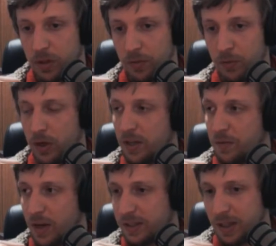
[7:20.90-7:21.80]
greens
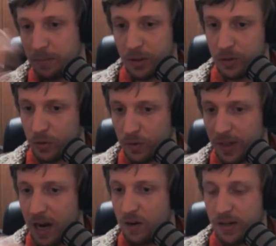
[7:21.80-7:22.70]
face up, you can sort of
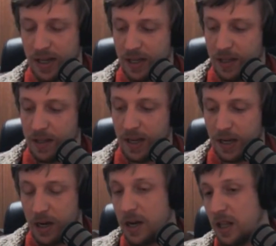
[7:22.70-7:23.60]
guarantee that they're
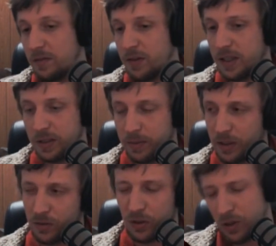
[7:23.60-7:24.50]
going to nullify something
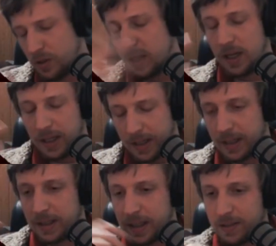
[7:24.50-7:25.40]
that's good.
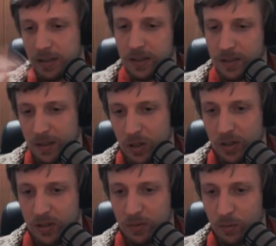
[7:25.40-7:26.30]
There's a lot
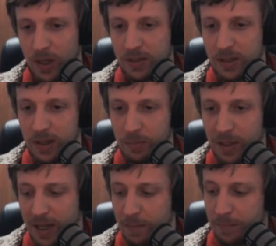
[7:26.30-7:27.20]
of different ways that you can
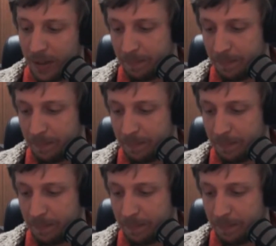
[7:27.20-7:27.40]
play it, but